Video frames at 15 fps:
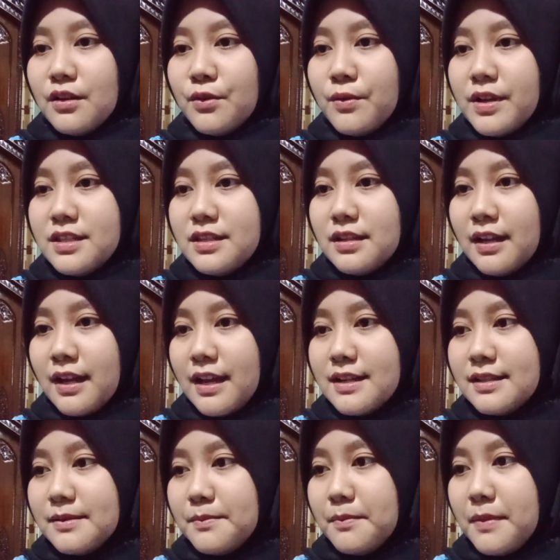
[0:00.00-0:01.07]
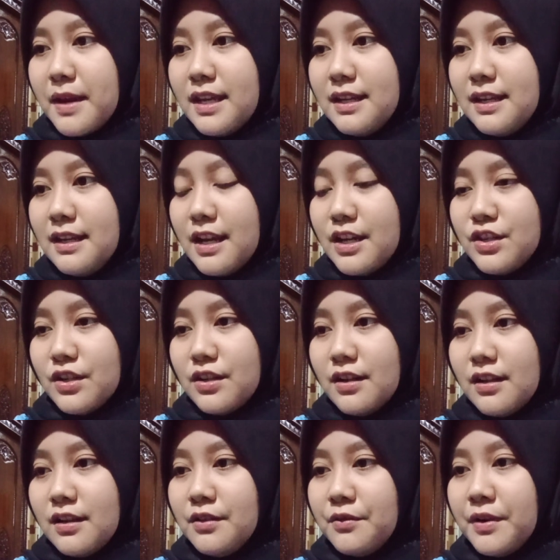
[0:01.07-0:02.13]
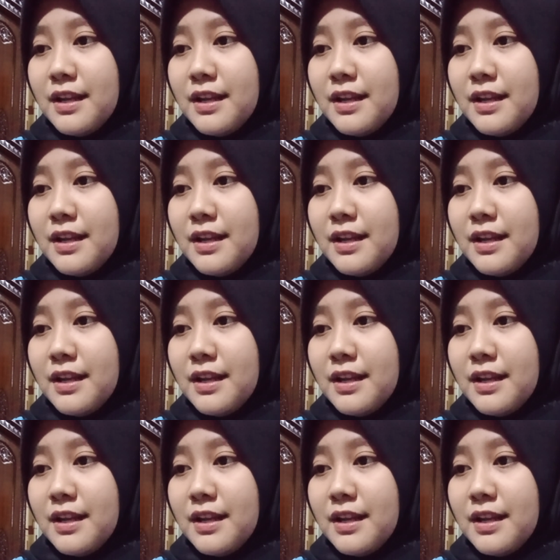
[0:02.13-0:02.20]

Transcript: which has many national,